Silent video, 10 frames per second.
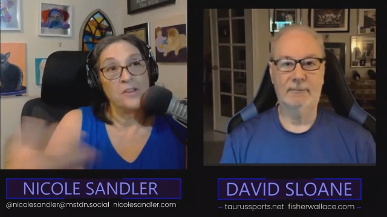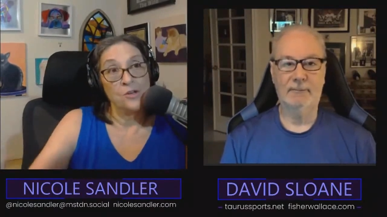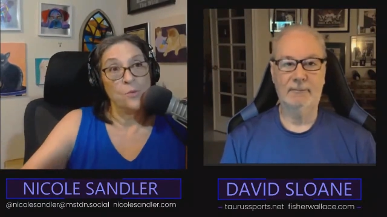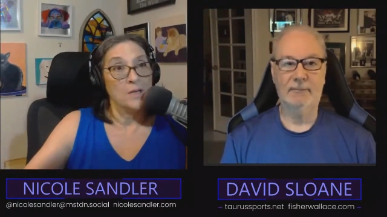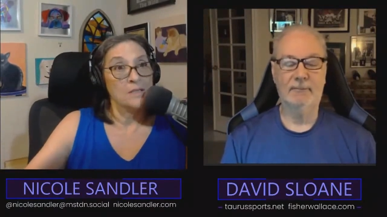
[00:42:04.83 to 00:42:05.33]

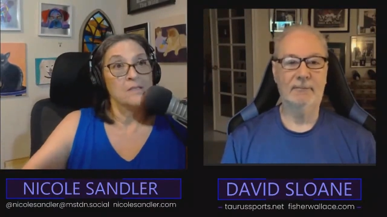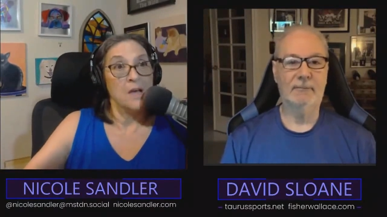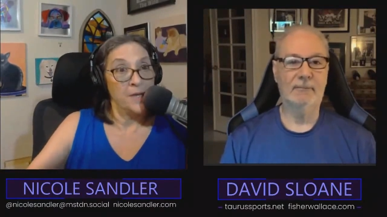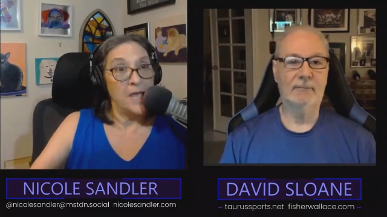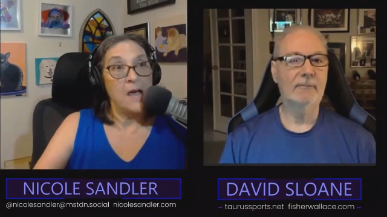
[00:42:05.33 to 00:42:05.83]
Speaker 1: and then the new
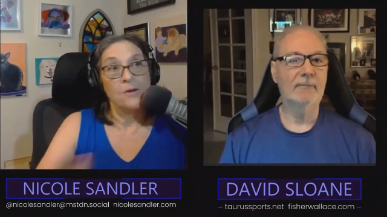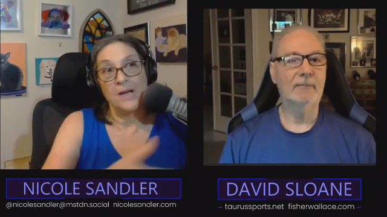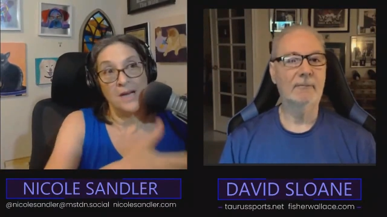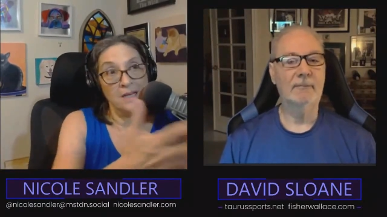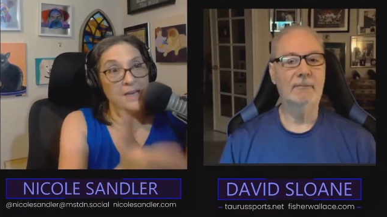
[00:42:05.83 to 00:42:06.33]
one is
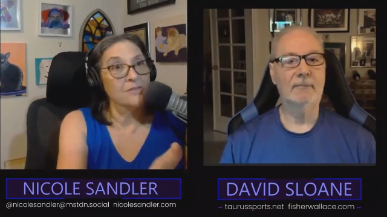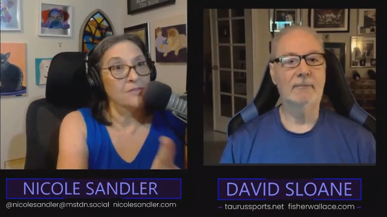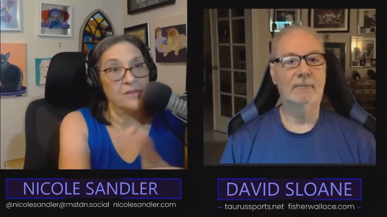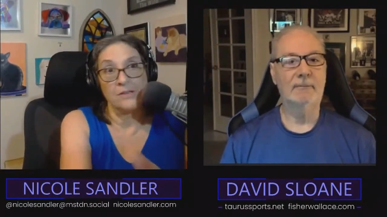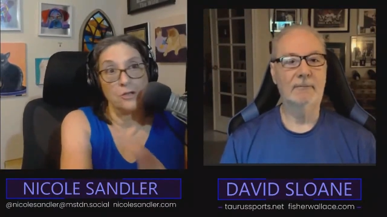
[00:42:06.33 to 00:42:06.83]
coming out. I
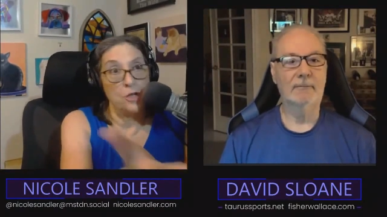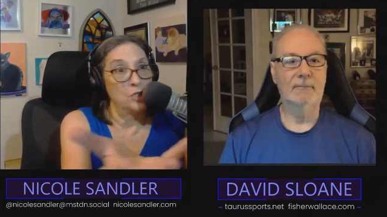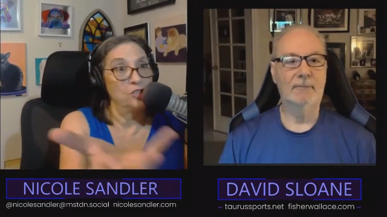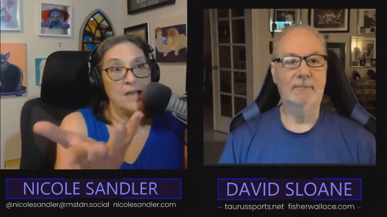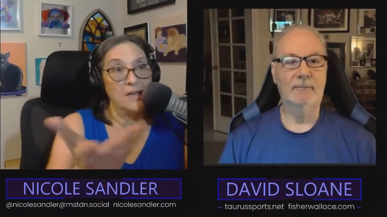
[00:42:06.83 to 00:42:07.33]
guess they're
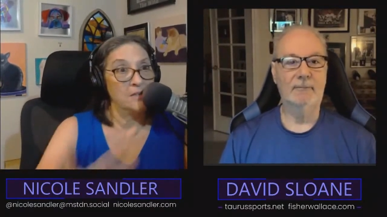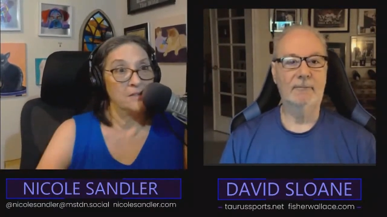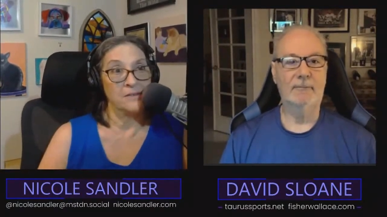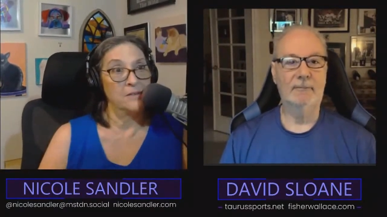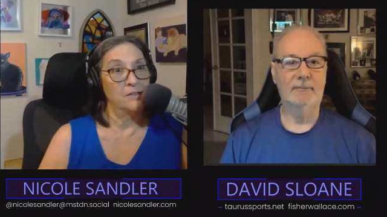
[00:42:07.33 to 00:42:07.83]
going to launch
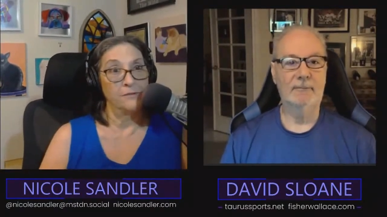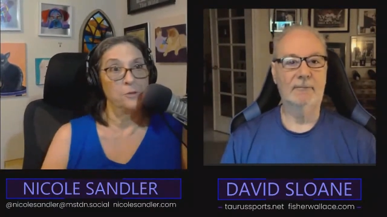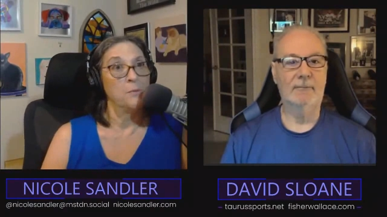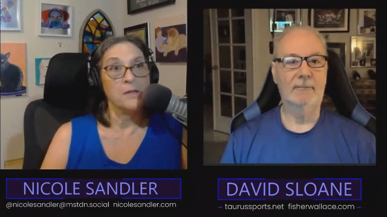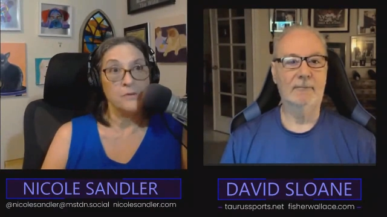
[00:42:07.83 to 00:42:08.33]
that
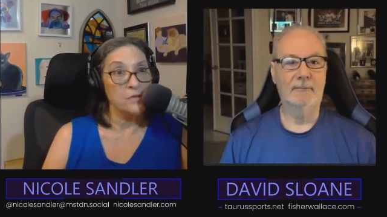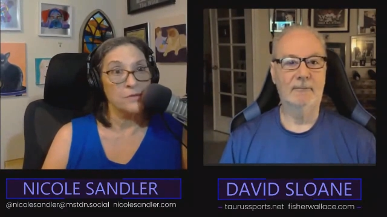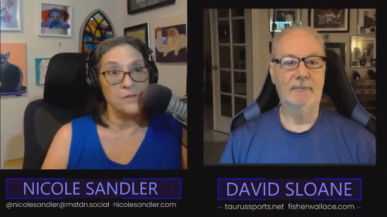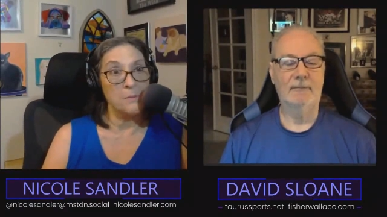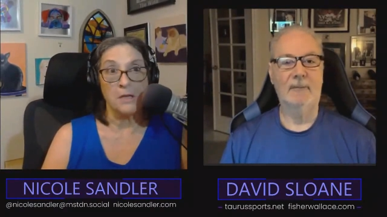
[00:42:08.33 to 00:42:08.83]
in a few
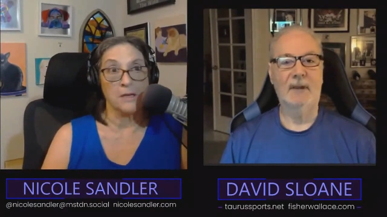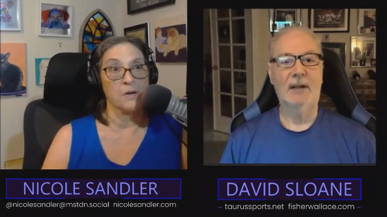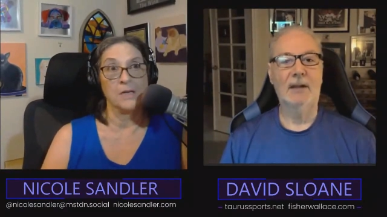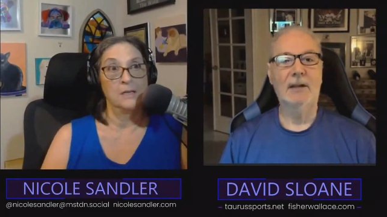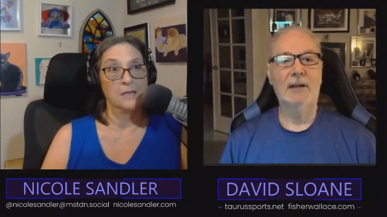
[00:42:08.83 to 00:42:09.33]
months or
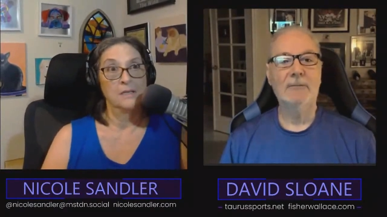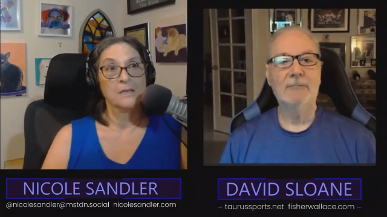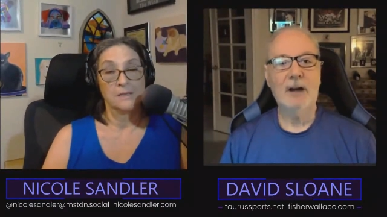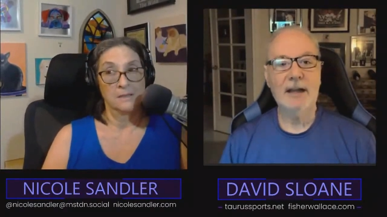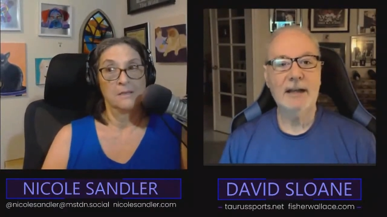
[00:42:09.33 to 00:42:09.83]
something, right?
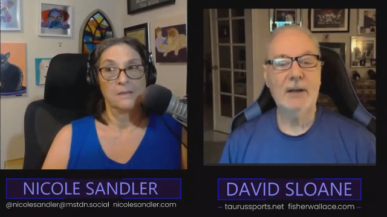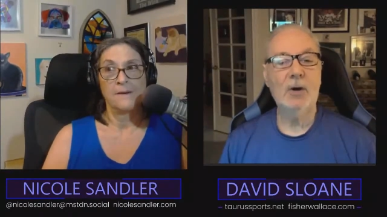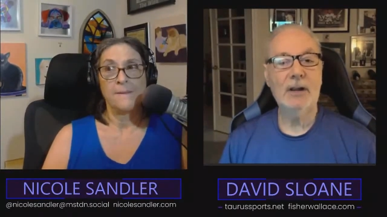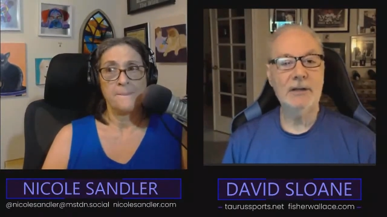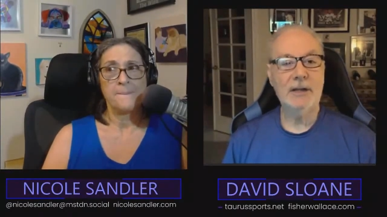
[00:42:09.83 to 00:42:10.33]

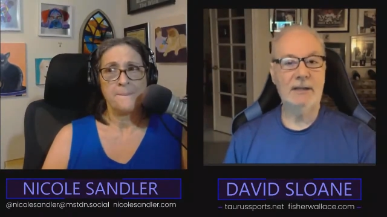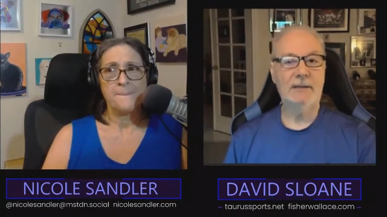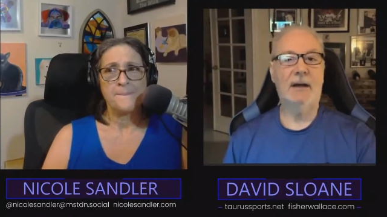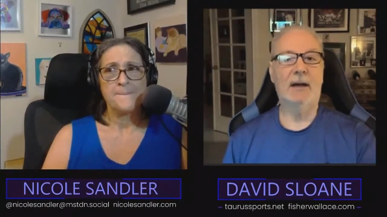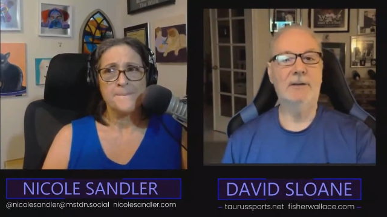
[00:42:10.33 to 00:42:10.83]
Speaker 2: Right.
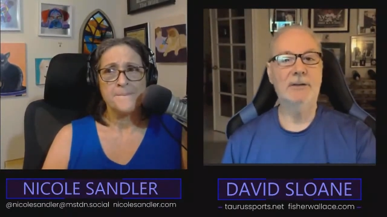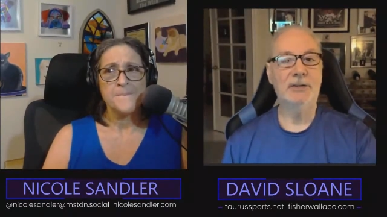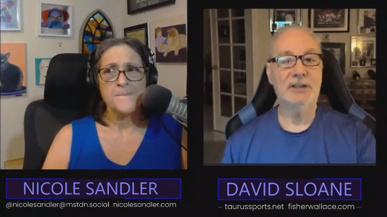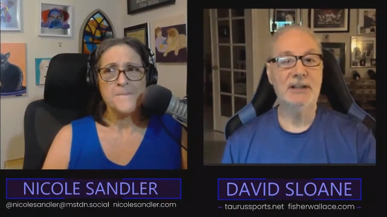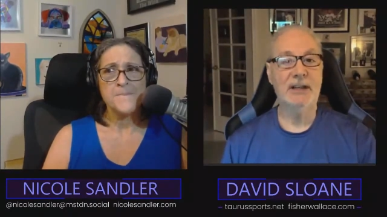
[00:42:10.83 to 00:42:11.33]
Well,
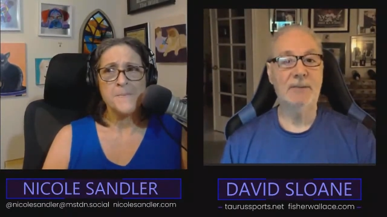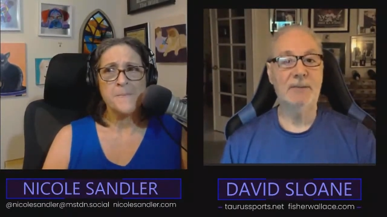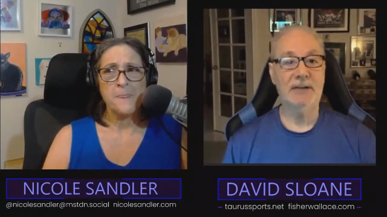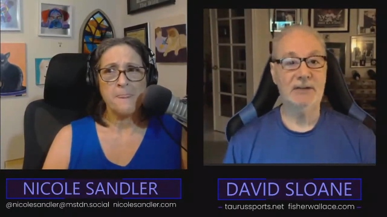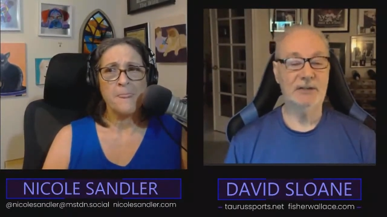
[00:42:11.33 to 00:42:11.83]
and
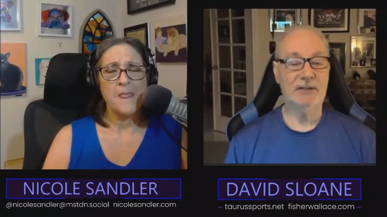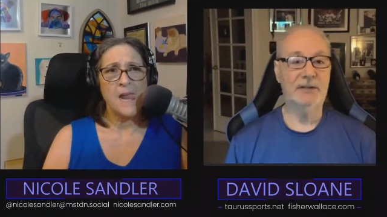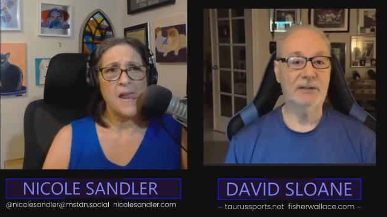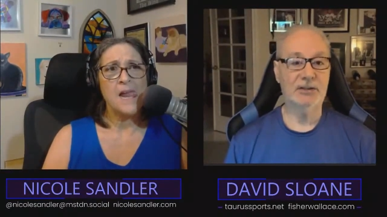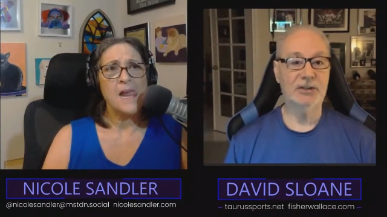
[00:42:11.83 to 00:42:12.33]
your
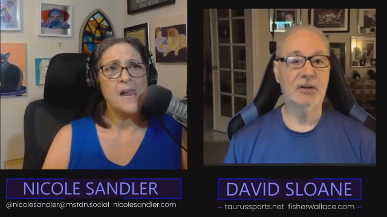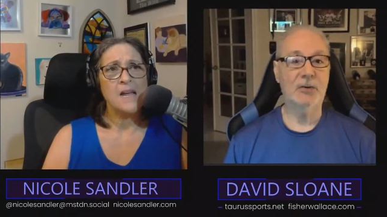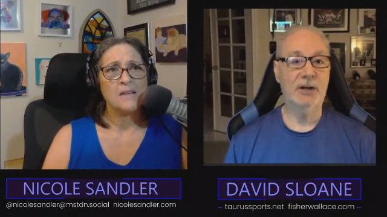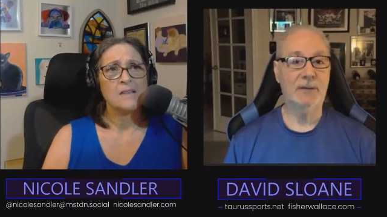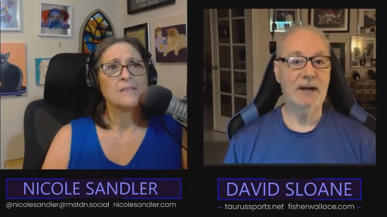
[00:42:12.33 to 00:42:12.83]
TMS,
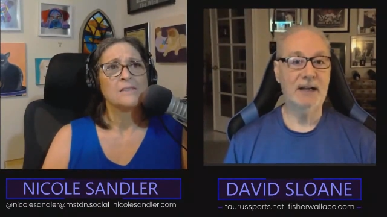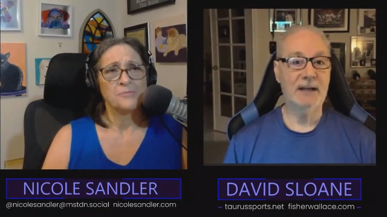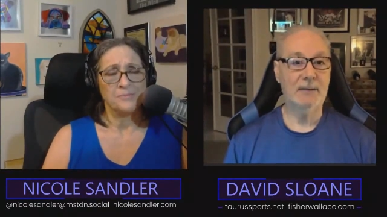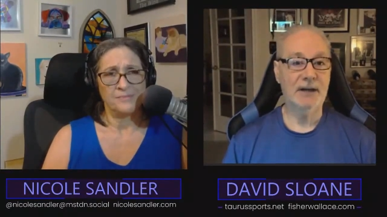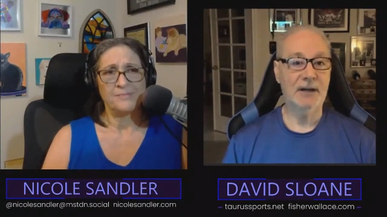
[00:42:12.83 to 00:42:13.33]
just to
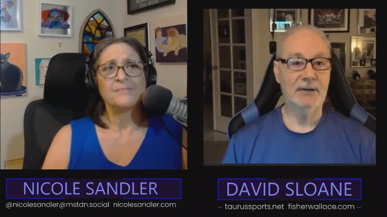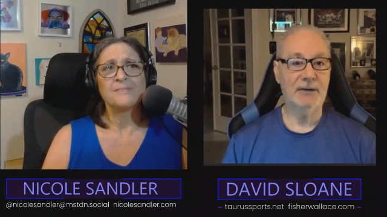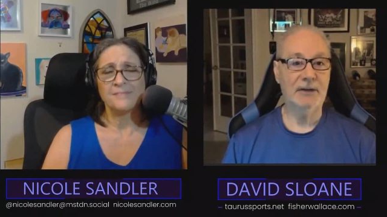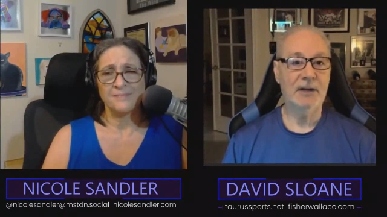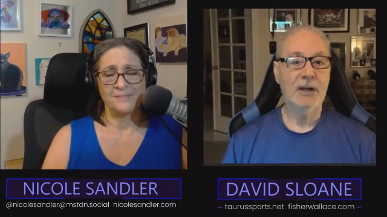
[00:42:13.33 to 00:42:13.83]
show in, by
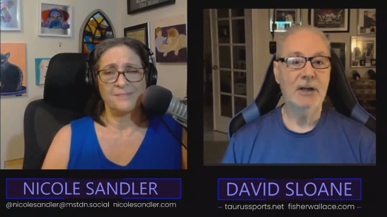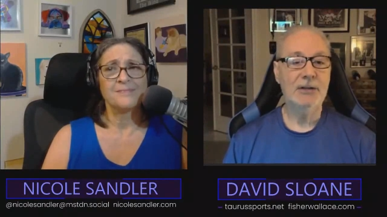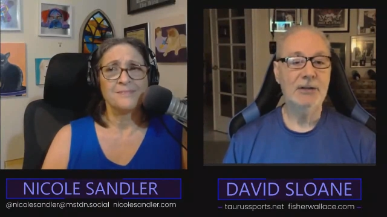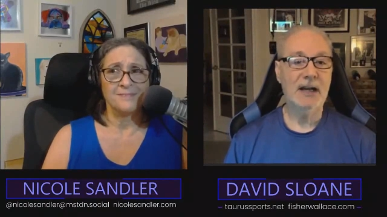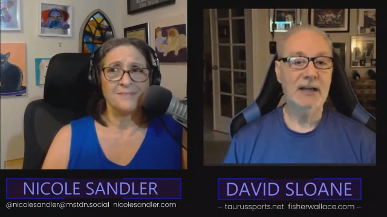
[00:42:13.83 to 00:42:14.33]

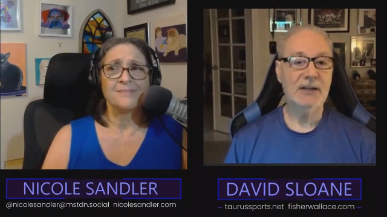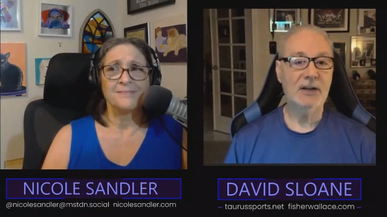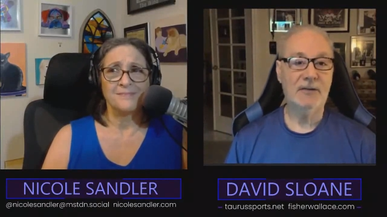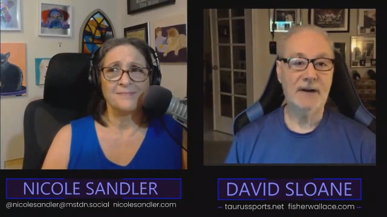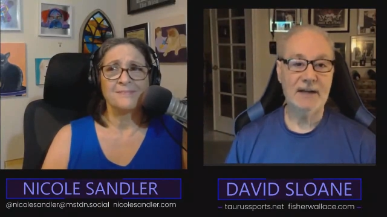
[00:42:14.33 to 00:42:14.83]
comparison,
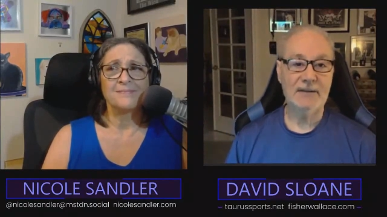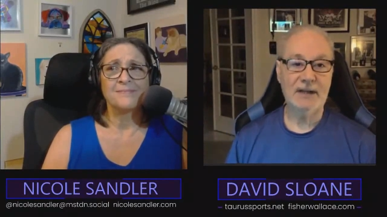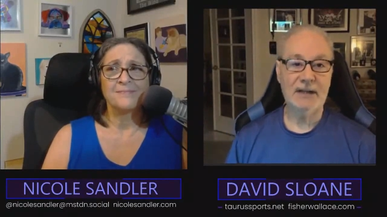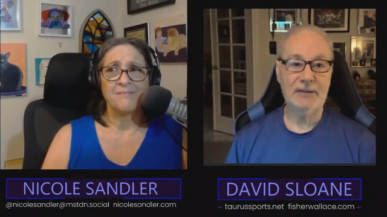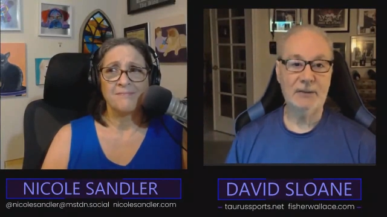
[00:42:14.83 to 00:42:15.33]
you had to
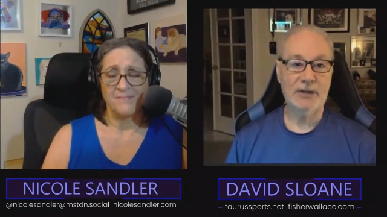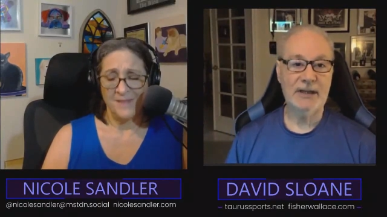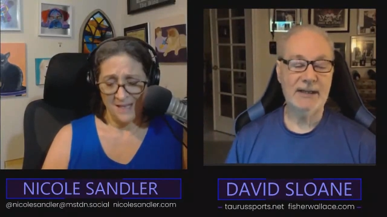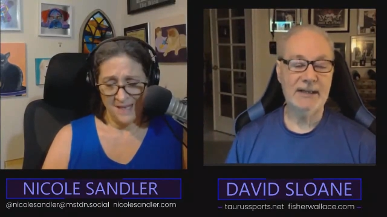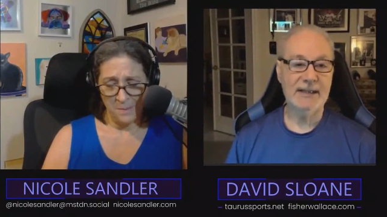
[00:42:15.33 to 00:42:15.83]
go 5 days a